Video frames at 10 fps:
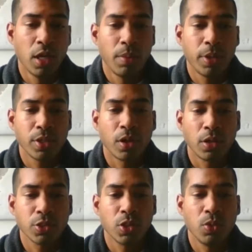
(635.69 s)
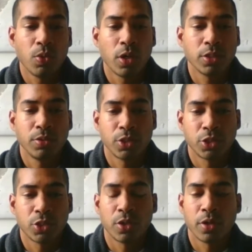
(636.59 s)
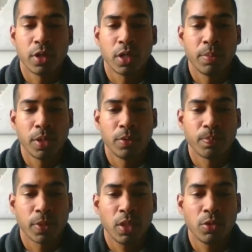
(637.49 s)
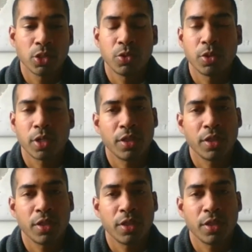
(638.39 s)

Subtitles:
But you also want to